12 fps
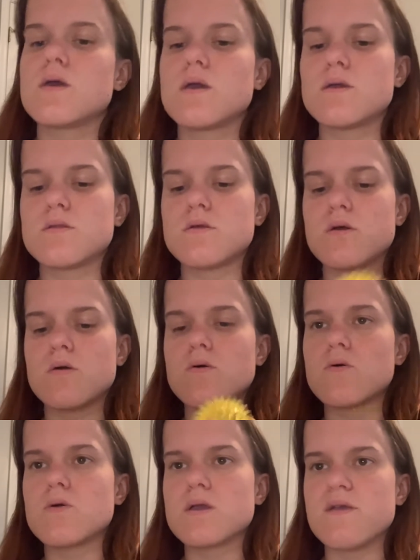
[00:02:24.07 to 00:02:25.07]
And
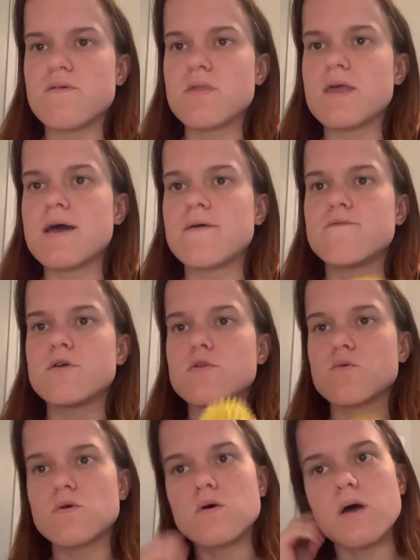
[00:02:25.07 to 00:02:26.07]
so giving that
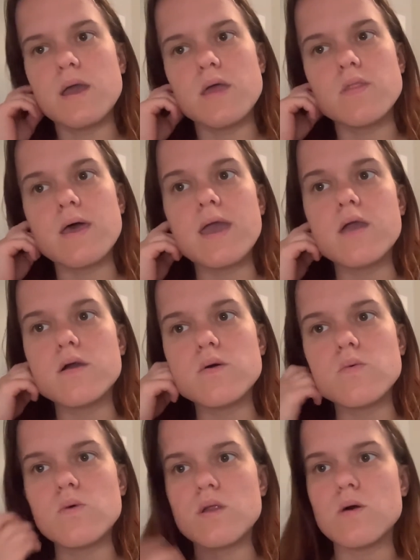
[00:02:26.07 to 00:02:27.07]
visual and like
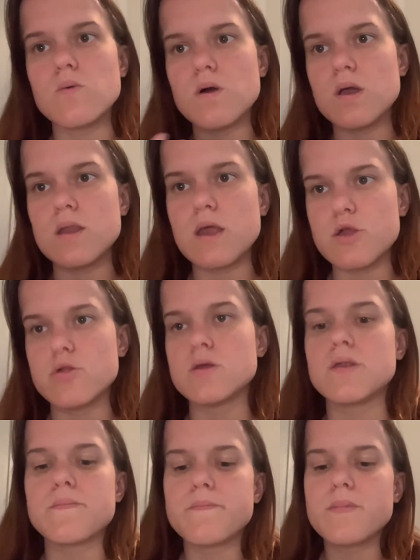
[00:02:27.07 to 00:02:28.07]
one-on-one
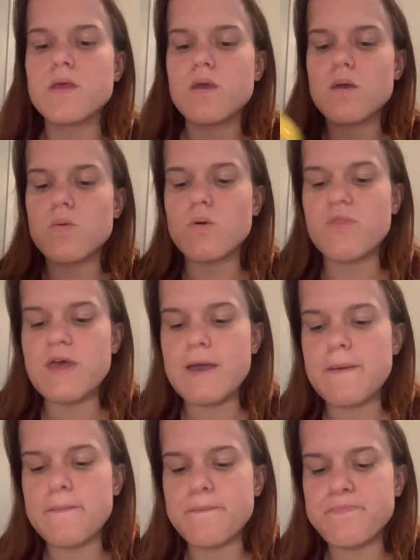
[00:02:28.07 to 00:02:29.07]
connection with
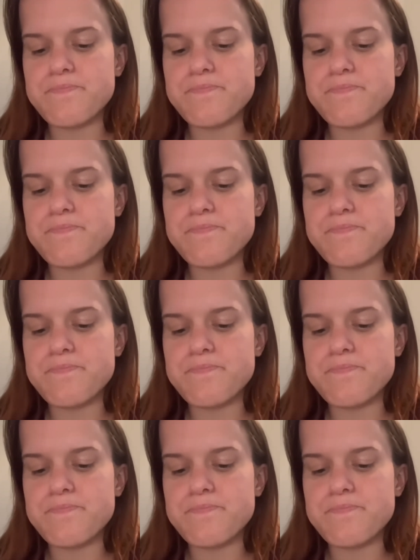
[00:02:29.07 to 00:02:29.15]
them,